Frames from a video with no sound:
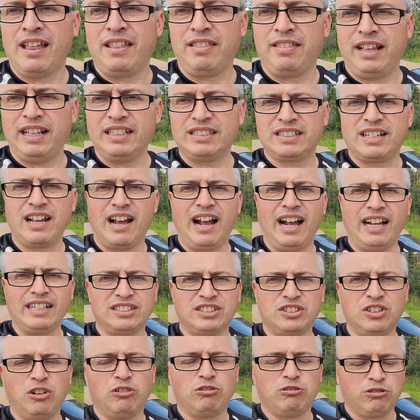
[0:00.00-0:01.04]
These guys
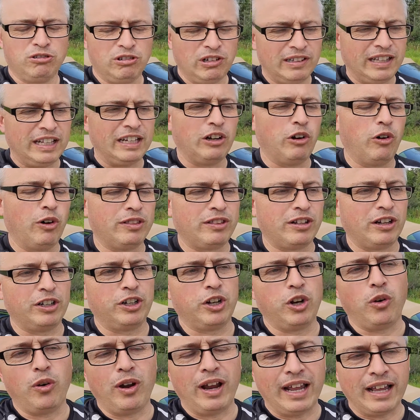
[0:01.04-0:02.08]
really know what they're
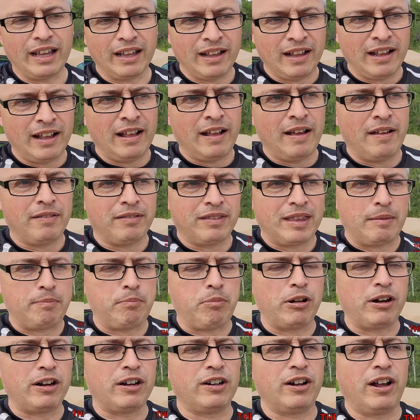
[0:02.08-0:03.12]
doing. They
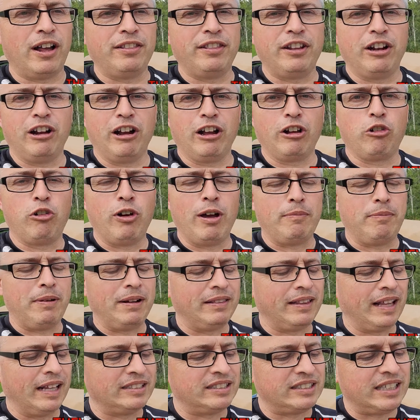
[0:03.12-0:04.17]
put it on their equipment.
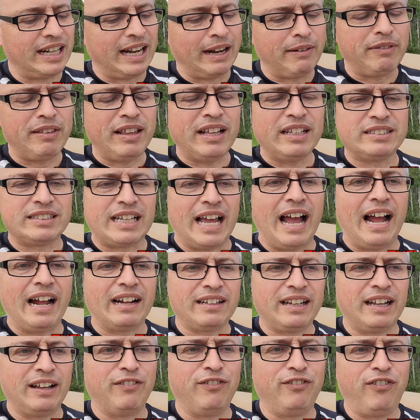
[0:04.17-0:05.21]
They said everything's
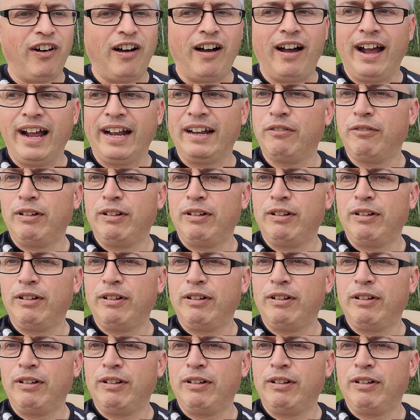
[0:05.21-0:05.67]
acting fine.